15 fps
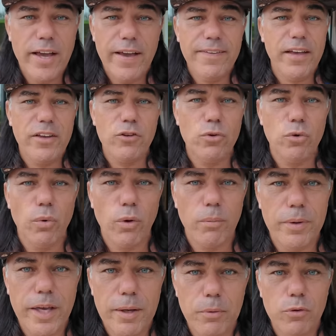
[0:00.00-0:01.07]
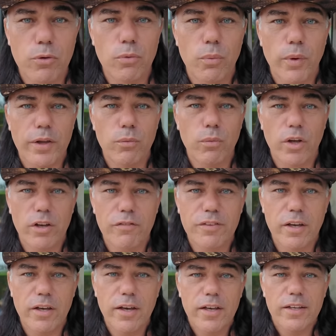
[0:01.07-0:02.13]
And then you will be able to win one of
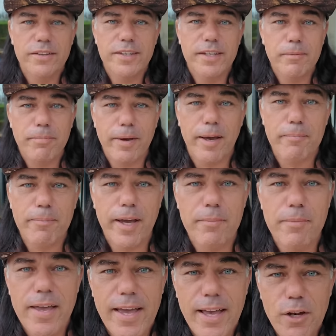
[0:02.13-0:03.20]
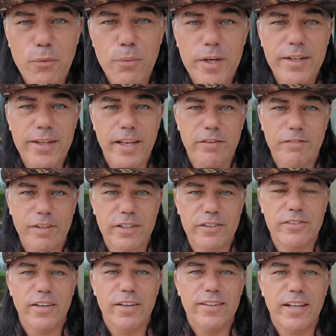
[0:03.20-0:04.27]
the Didi Bam Bam Halloween
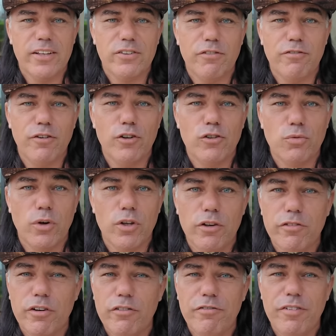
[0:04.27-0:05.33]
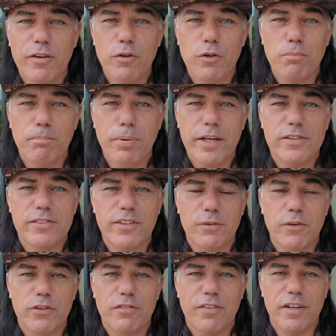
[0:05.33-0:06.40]
NFTs. That's the first one of a very big
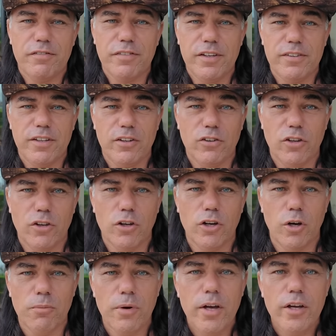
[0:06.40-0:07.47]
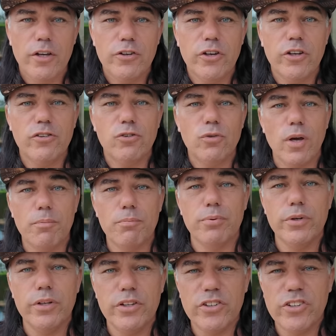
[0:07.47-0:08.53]
series of NFTs that is going to come just to
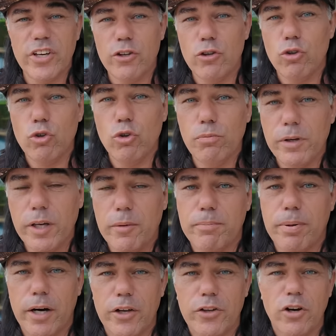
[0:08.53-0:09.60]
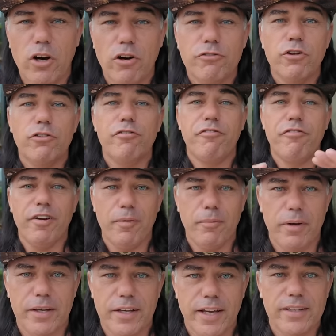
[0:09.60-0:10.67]
appreciate you being part of the
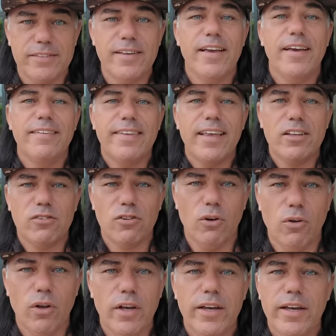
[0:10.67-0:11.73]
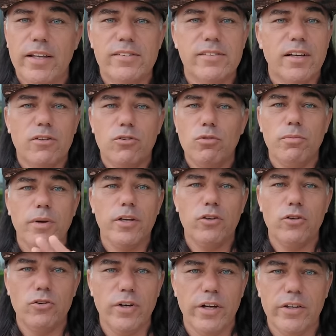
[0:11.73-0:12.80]
family, guys. That's all. It's not to make
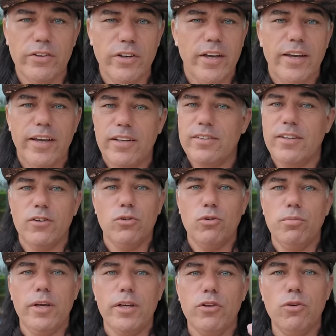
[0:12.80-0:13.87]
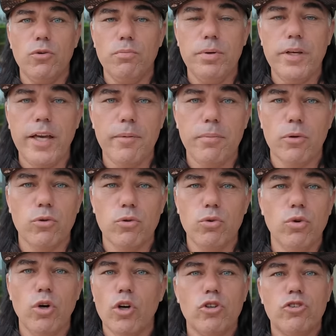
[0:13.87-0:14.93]
you rich. It's not to make you be able
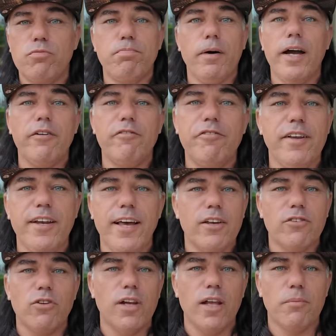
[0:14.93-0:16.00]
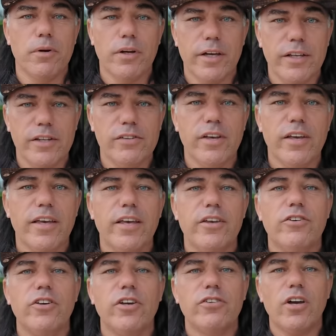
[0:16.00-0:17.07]
to buy villas or Lamborghinis.
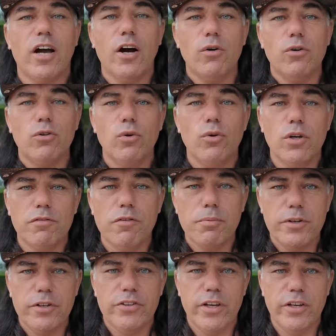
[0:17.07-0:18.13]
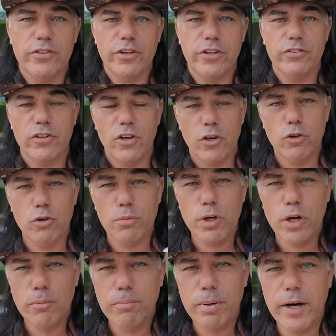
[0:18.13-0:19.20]
It's just our token of appreciations. You
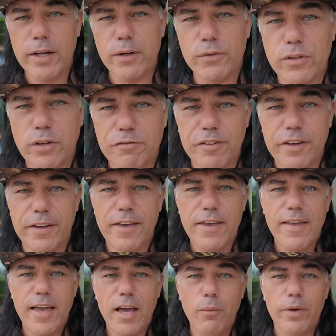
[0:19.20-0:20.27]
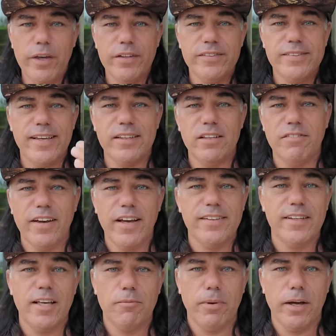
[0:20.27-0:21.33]
become part of something, and we incentivize
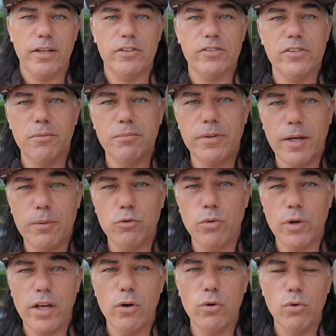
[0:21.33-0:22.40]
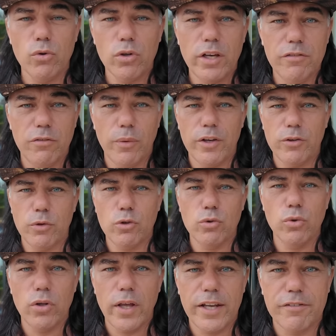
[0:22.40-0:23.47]
that by sometimes doing cool giveaways with
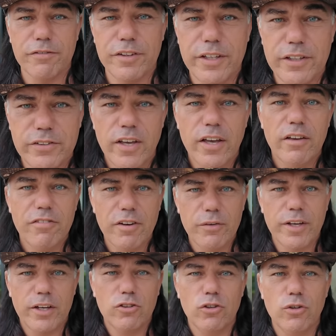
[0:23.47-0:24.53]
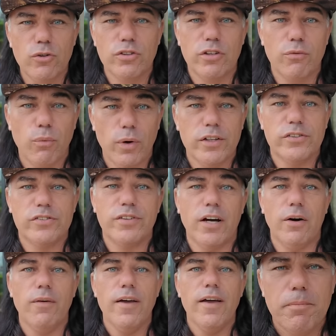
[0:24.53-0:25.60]
cool NFTs, very exclusive ones.
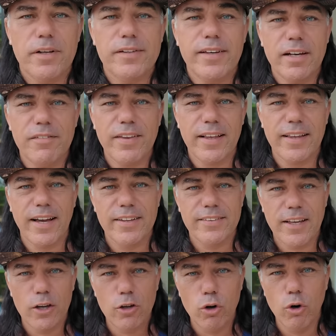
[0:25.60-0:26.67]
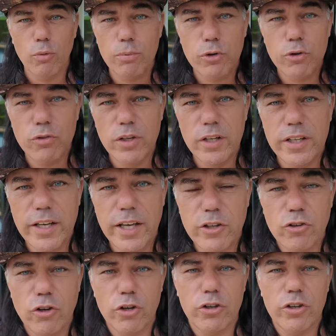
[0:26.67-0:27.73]
Now, but aside of that, guys, I hope you really
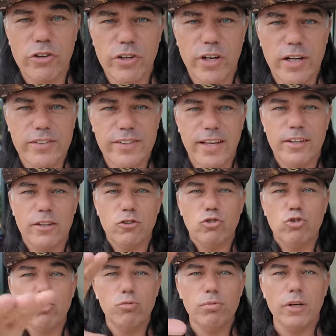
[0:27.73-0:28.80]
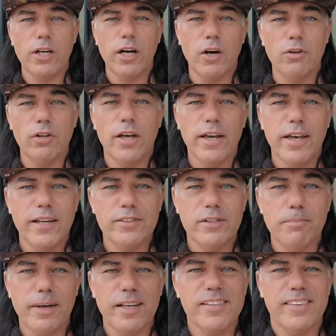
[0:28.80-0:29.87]
enjoyed the charts, and zooming out is
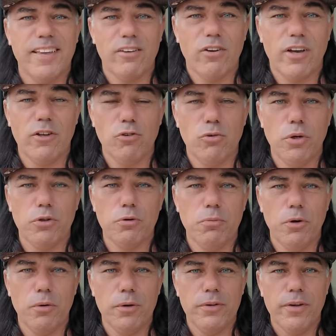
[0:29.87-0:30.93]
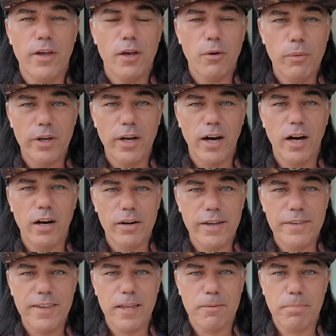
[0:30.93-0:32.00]
the best thing you can do at the moment. We are
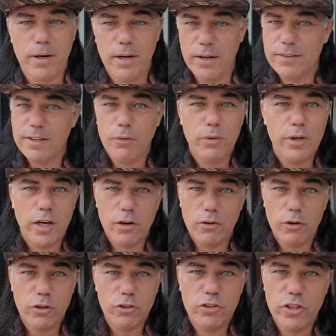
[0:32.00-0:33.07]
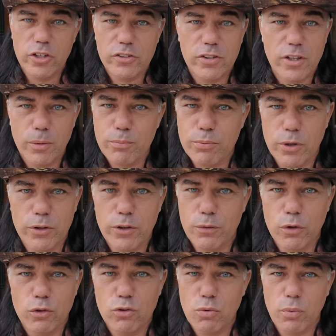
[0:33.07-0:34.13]
in that part that we are just up front of
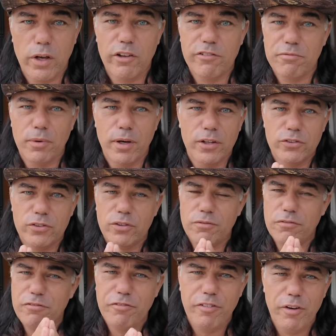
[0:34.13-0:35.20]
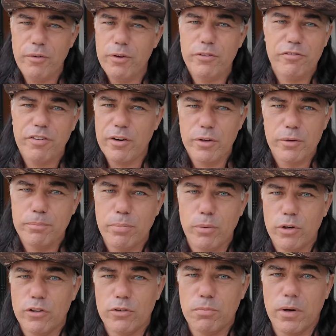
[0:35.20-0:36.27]
those 12 months, very, very
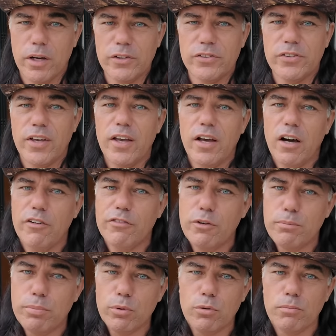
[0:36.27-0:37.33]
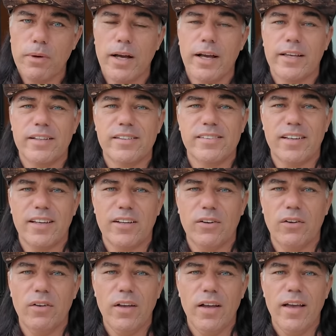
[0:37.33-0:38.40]
bullish months of the bull market cycle.